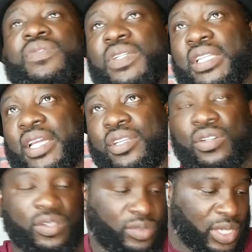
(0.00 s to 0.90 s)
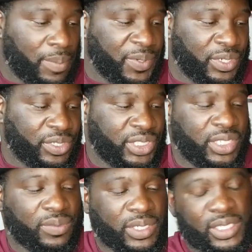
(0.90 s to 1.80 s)
feel like you're on top of your
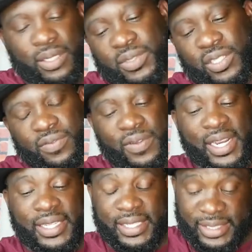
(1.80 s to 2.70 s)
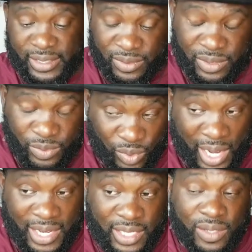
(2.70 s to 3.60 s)
shit when it comes to your finances
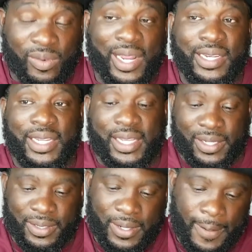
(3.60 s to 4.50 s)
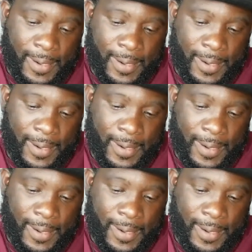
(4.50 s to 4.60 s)
right here, right now.